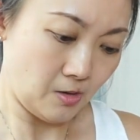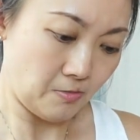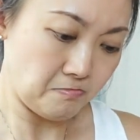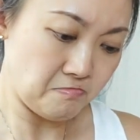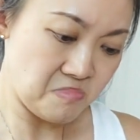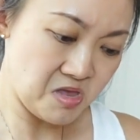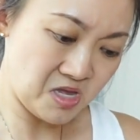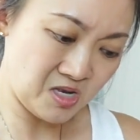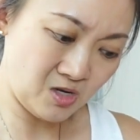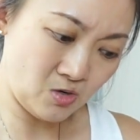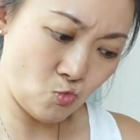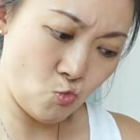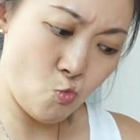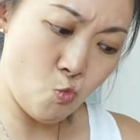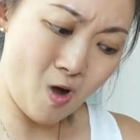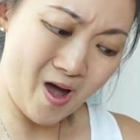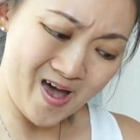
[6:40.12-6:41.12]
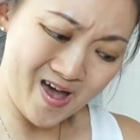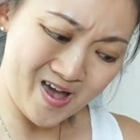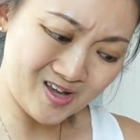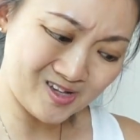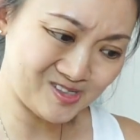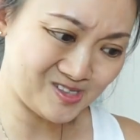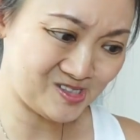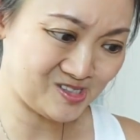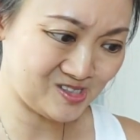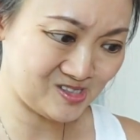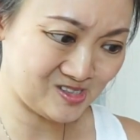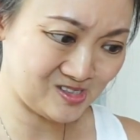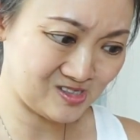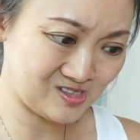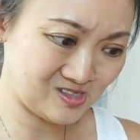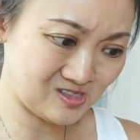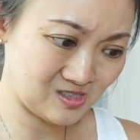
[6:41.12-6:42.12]
Minwax?
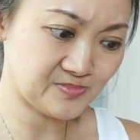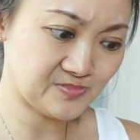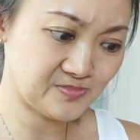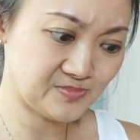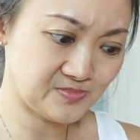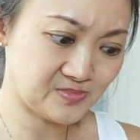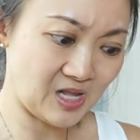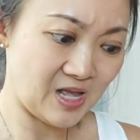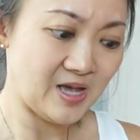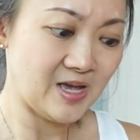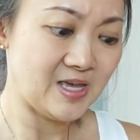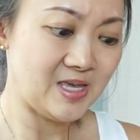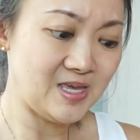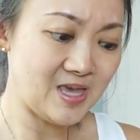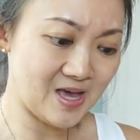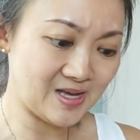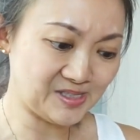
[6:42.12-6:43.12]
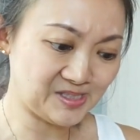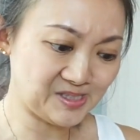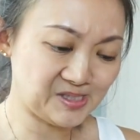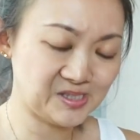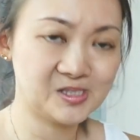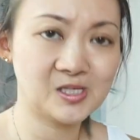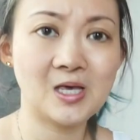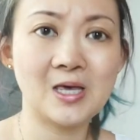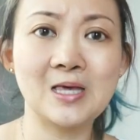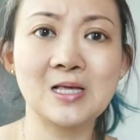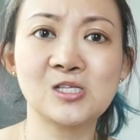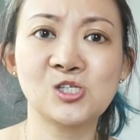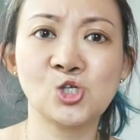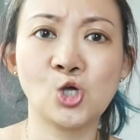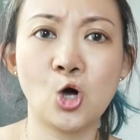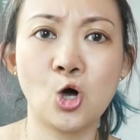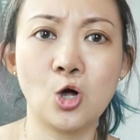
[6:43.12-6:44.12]
Yes,
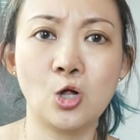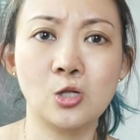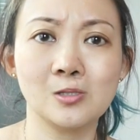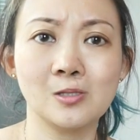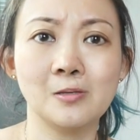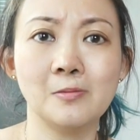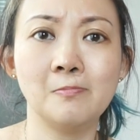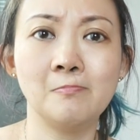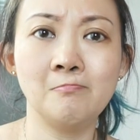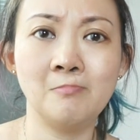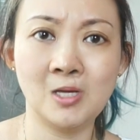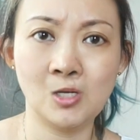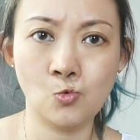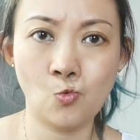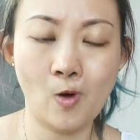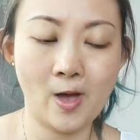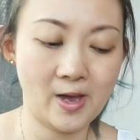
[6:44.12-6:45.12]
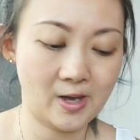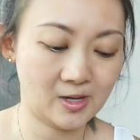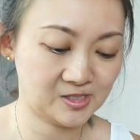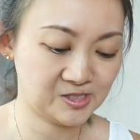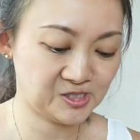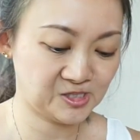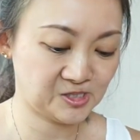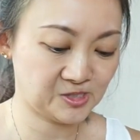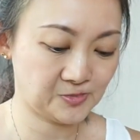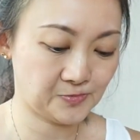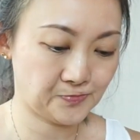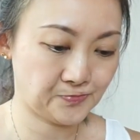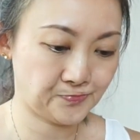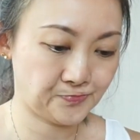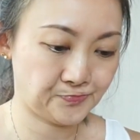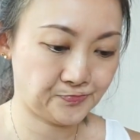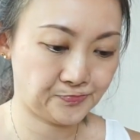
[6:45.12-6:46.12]
it's called Minwax.
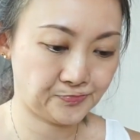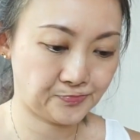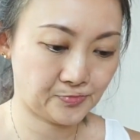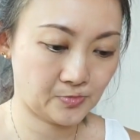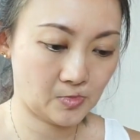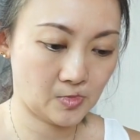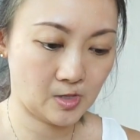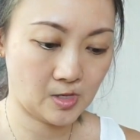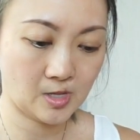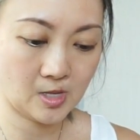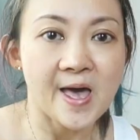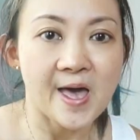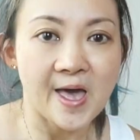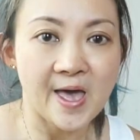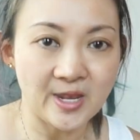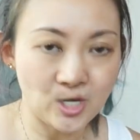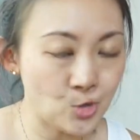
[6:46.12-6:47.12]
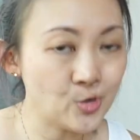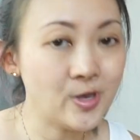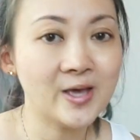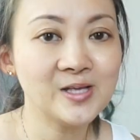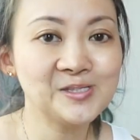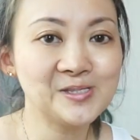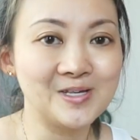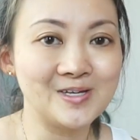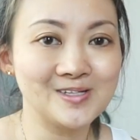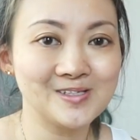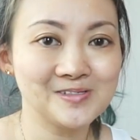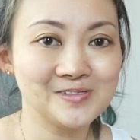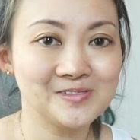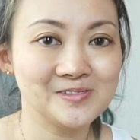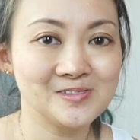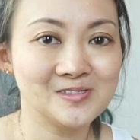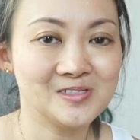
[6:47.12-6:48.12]
And you guessed it,
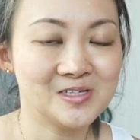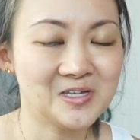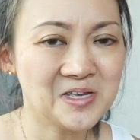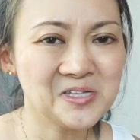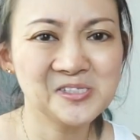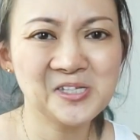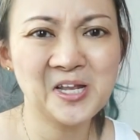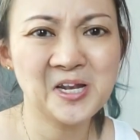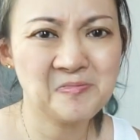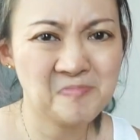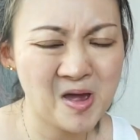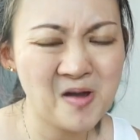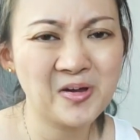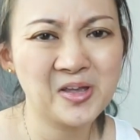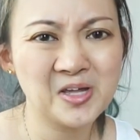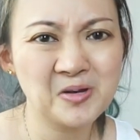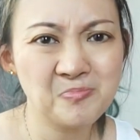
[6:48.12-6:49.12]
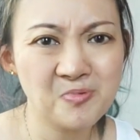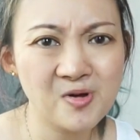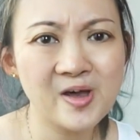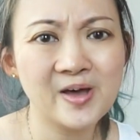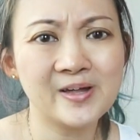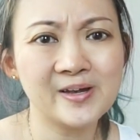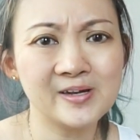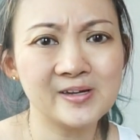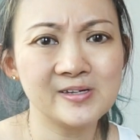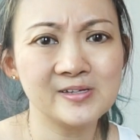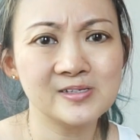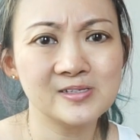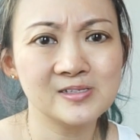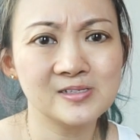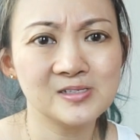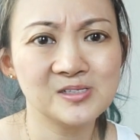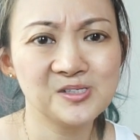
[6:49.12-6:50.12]
it's an American brand.
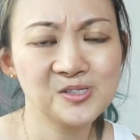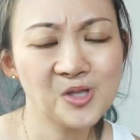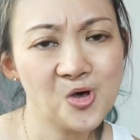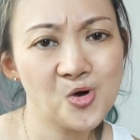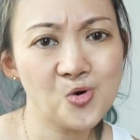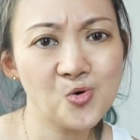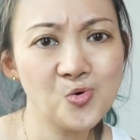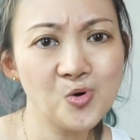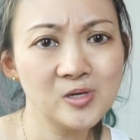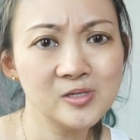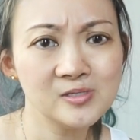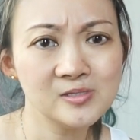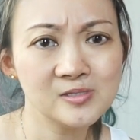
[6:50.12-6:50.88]
So